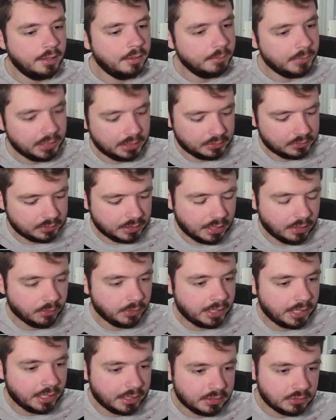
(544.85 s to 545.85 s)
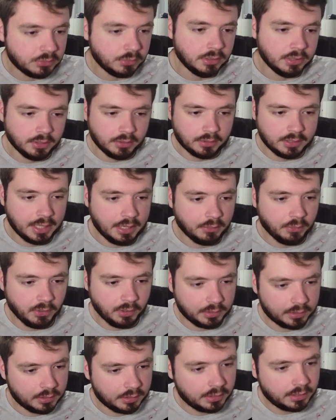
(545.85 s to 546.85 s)
because now we're getting to another
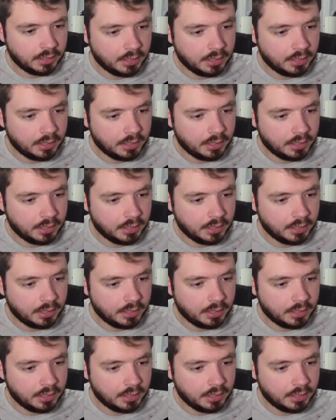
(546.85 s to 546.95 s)
network.